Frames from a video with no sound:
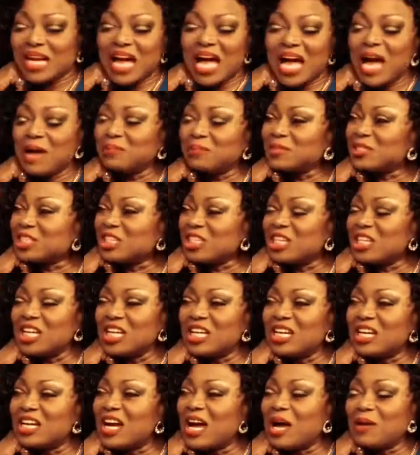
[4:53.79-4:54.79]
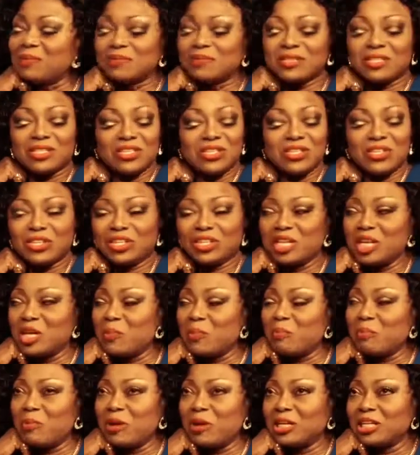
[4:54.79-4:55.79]
I Absol wasn't. Absolutely.
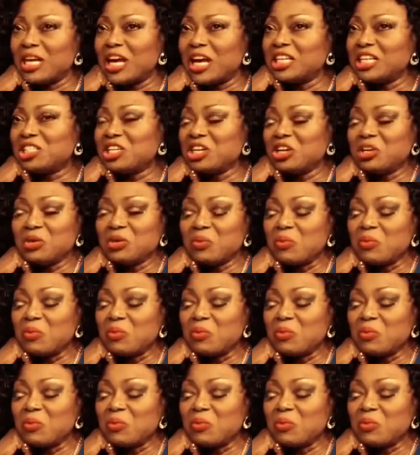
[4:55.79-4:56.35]
But I Not tell me.